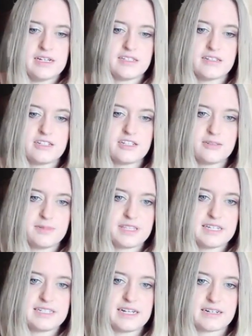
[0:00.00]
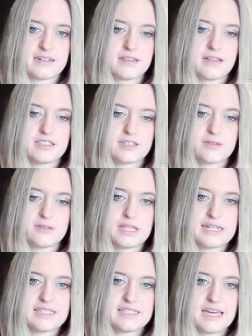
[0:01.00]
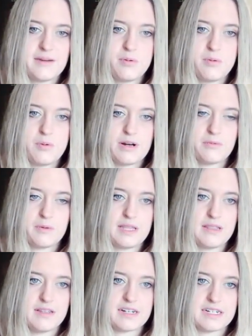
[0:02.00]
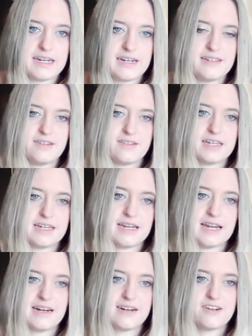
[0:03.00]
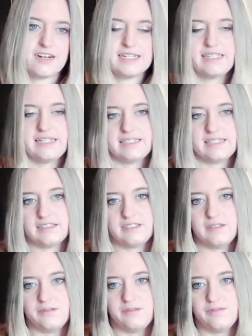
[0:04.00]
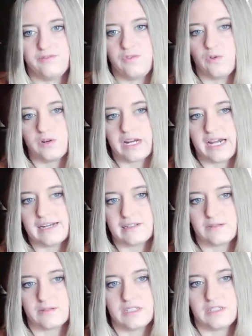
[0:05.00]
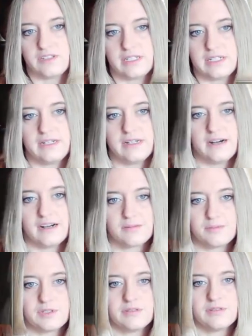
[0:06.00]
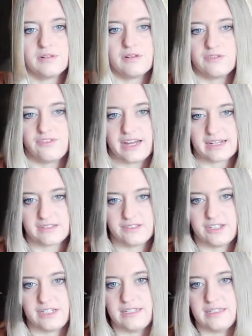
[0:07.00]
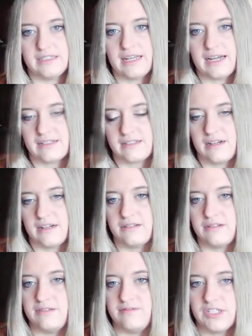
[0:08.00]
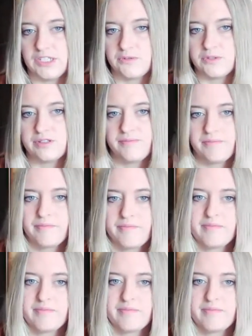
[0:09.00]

So in terms of the technological landscape, what we looked at, you can categorize these into 4 categories really: audible, olfactory, tactile, and visual.